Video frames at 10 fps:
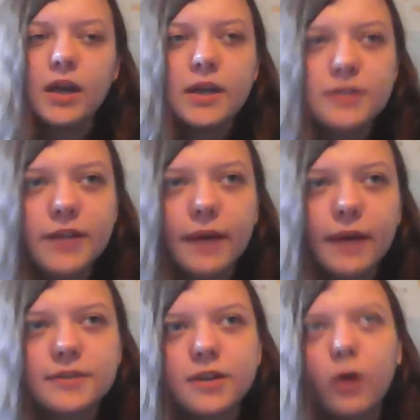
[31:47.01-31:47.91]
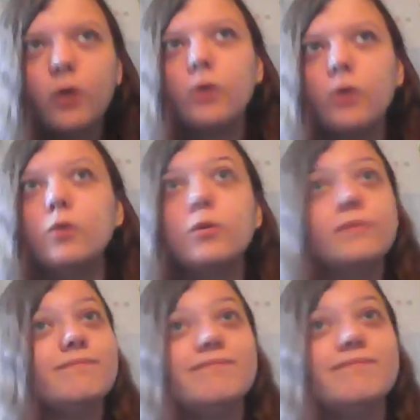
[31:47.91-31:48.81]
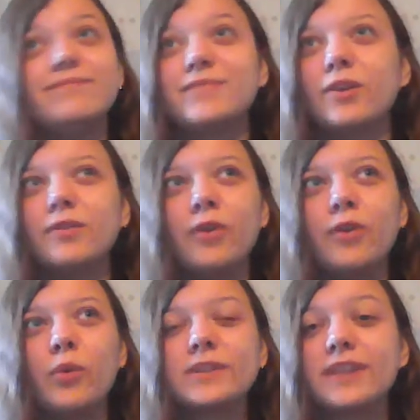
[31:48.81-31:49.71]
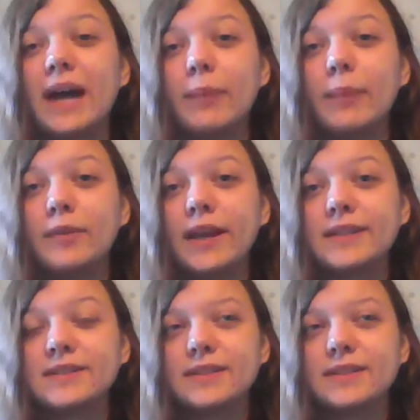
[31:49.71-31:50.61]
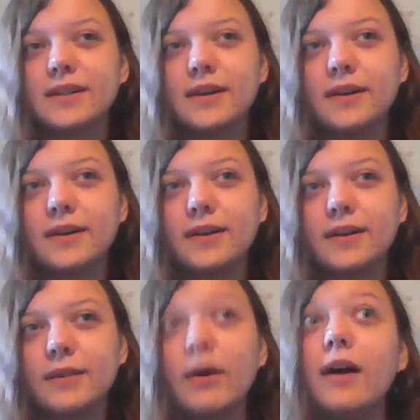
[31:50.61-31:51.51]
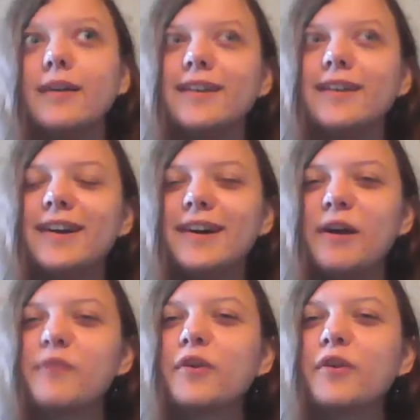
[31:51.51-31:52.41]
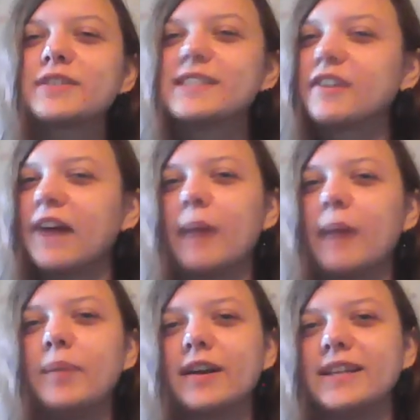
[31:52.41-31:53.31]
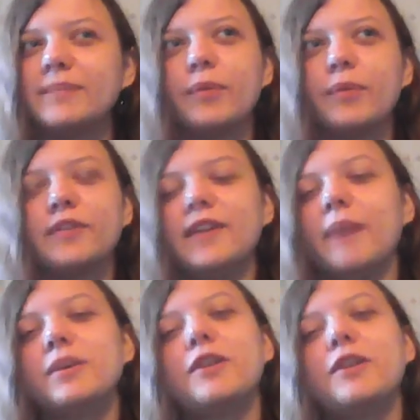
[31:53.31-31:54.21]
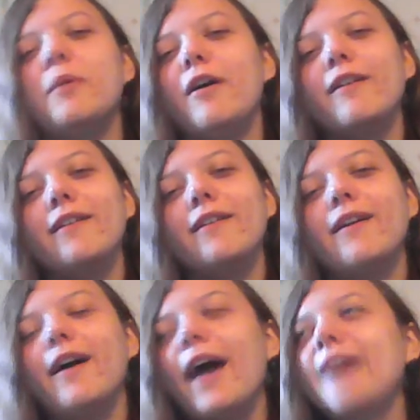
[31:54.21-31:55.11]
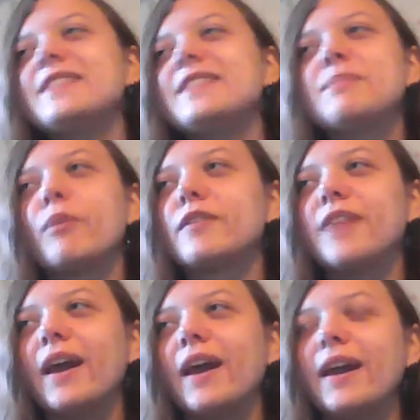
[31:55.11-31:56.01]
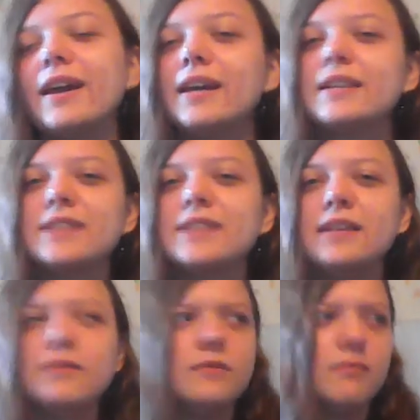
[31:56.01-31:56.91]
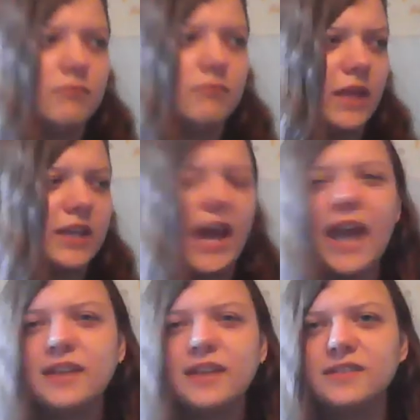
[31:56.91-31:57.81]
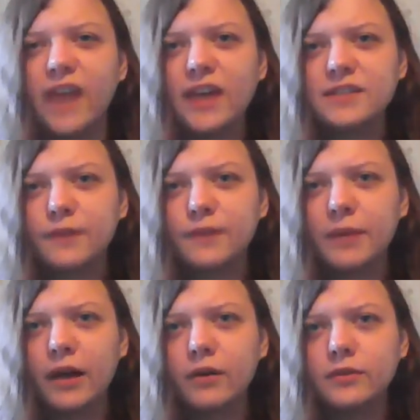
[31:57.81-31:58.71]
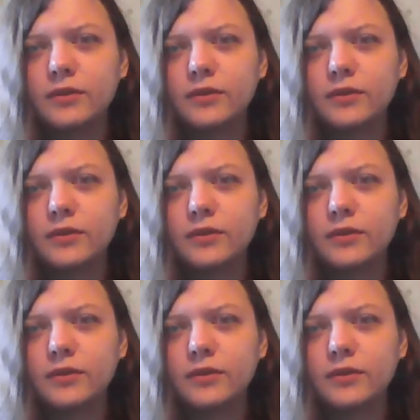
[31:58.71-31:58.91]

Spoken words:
So yeah, so don't know what's gonna happen next. Well, of course he's gonna appear at his birthday. I mean, come on. And his birthday, it's in like 8 days from now on.